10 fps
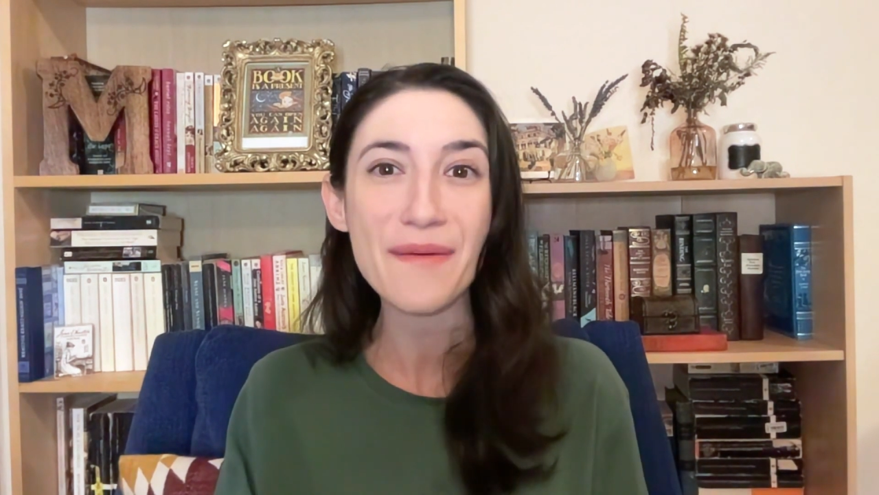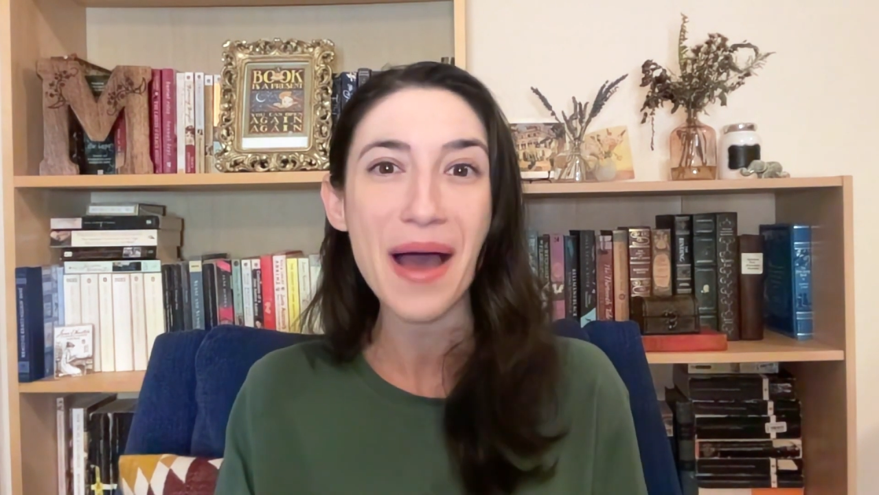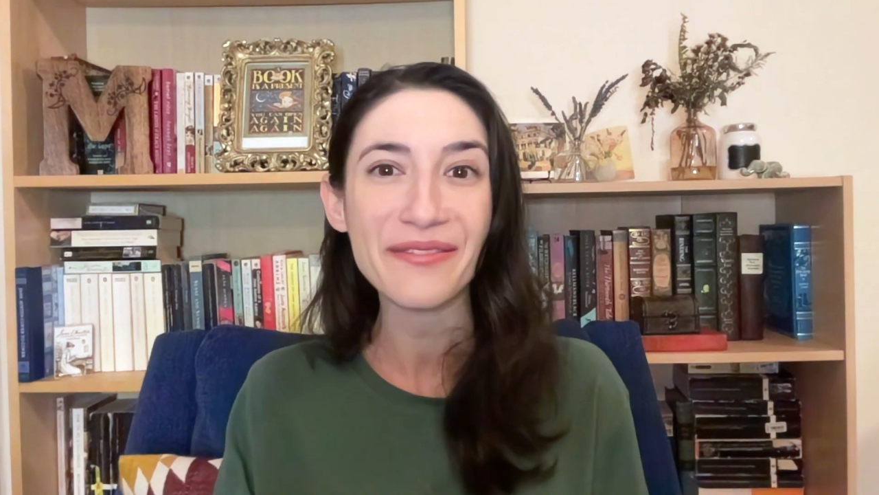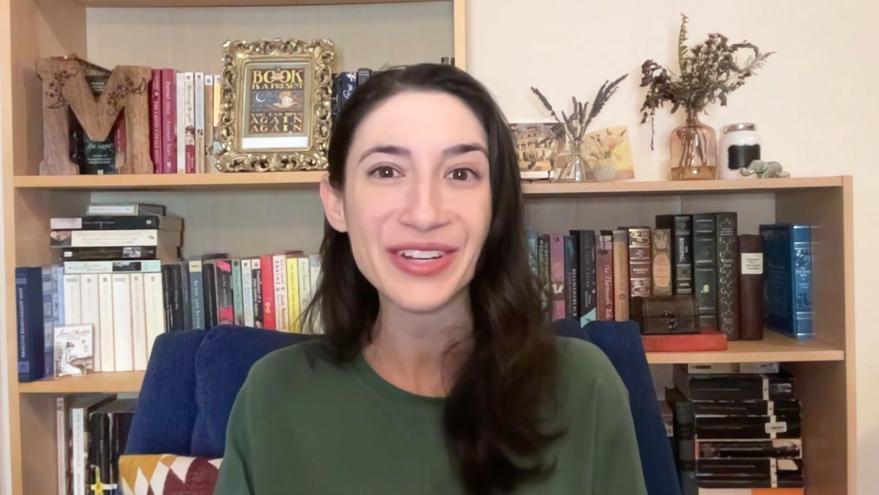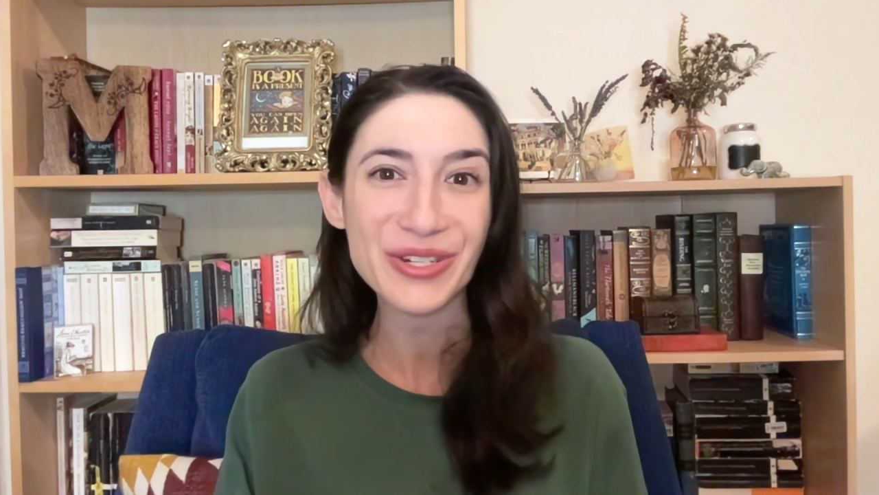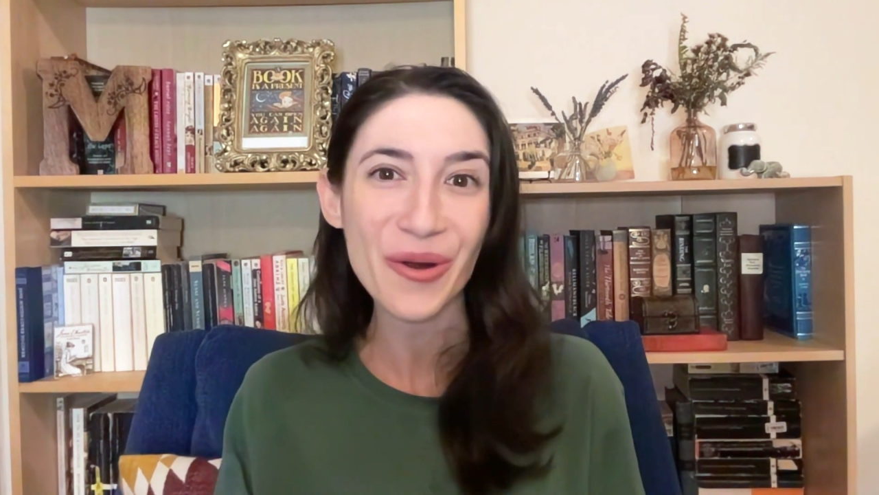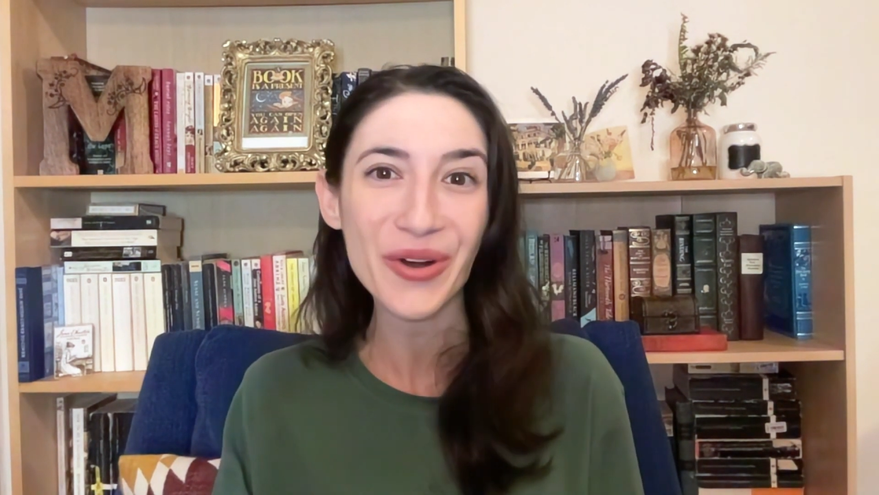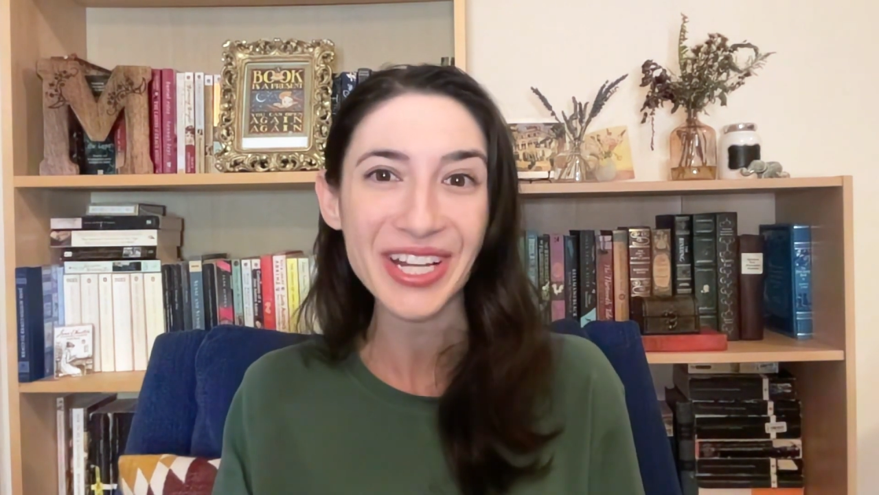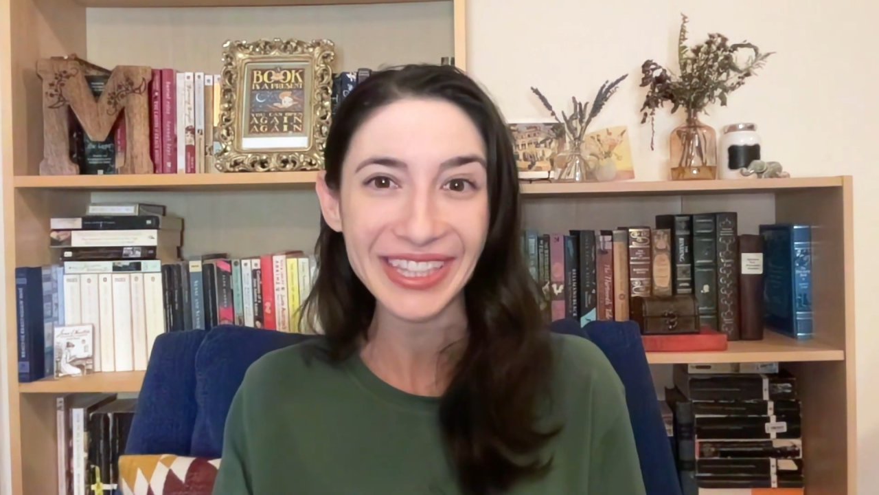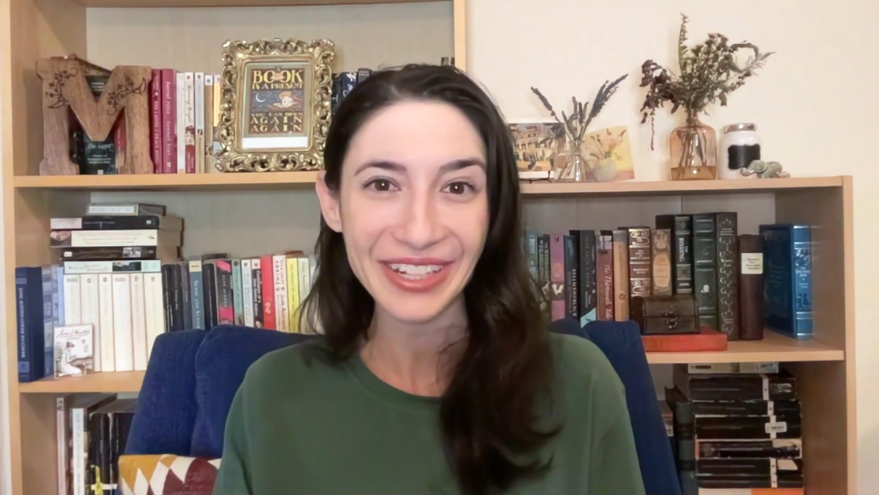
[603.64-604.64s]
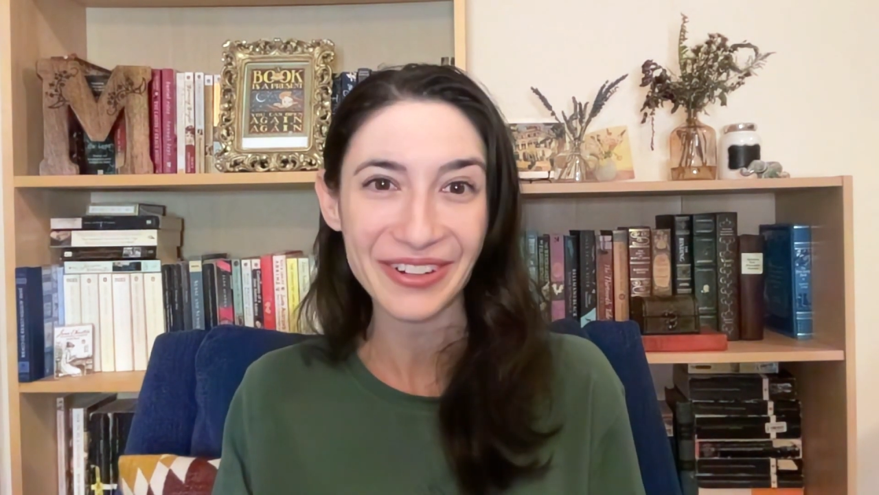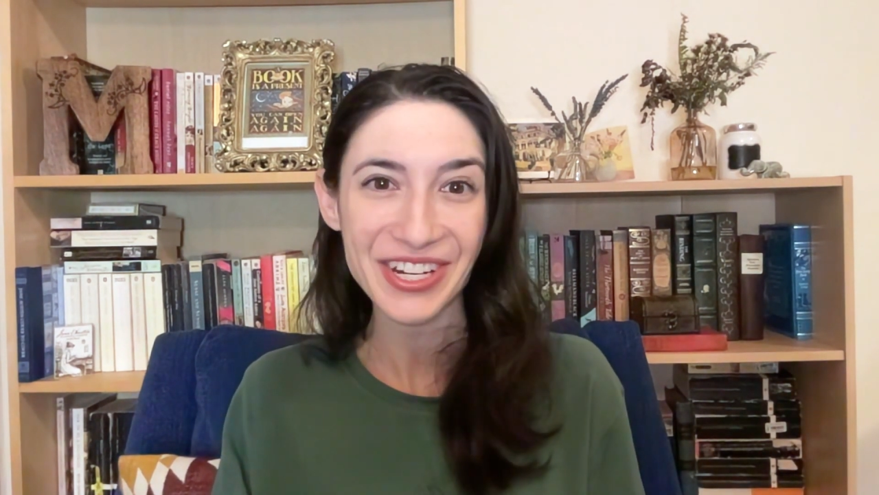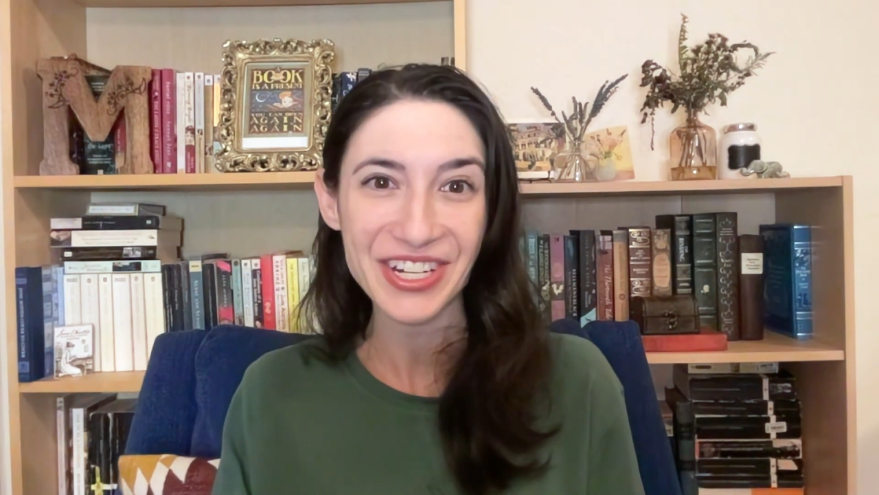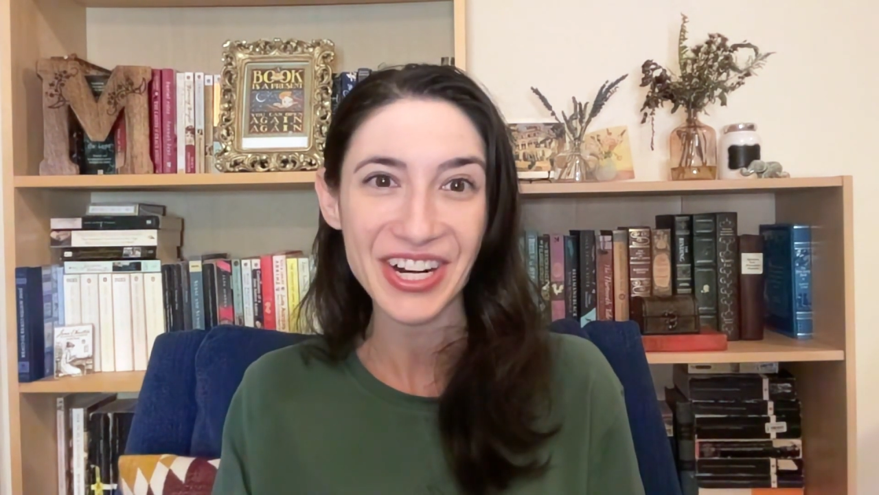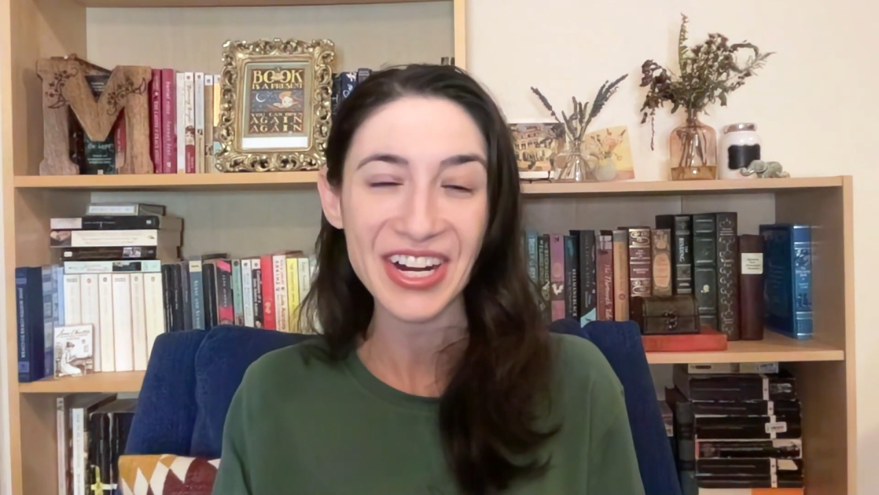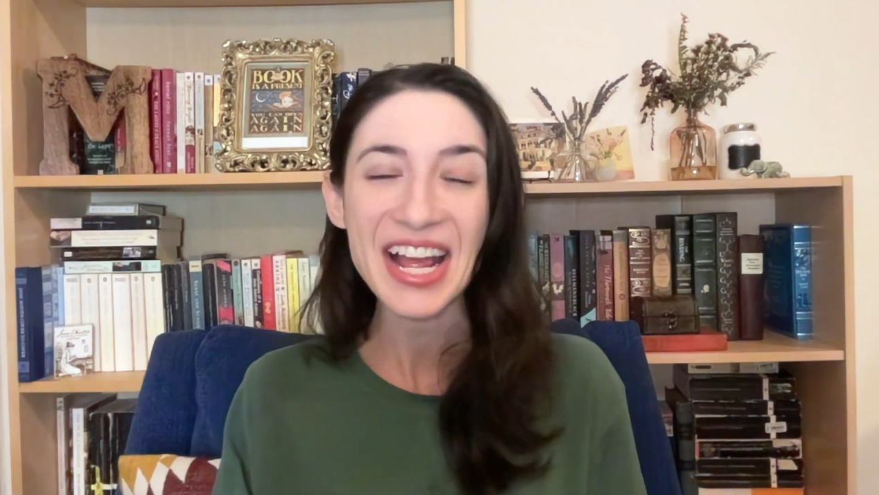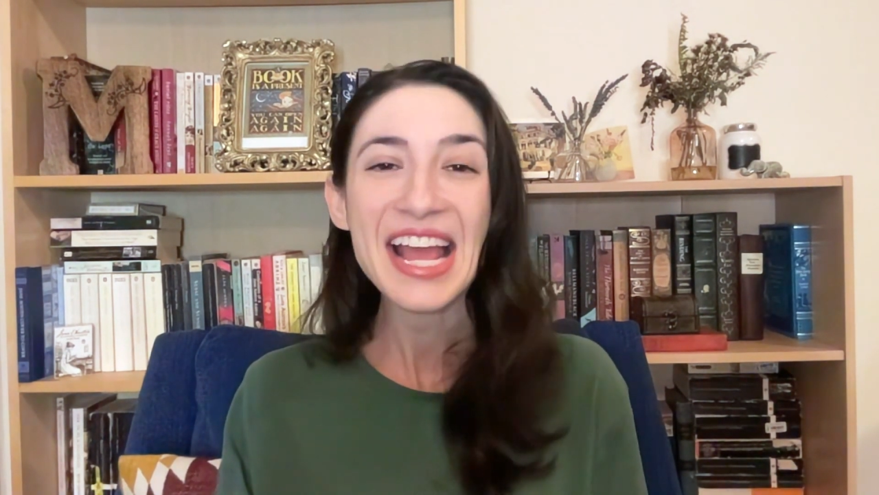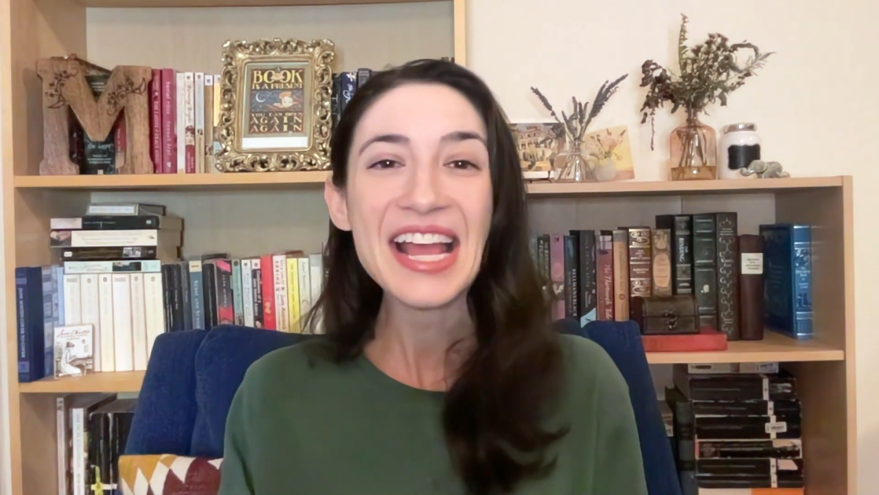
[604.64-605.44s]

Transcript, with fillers: about Victorian literature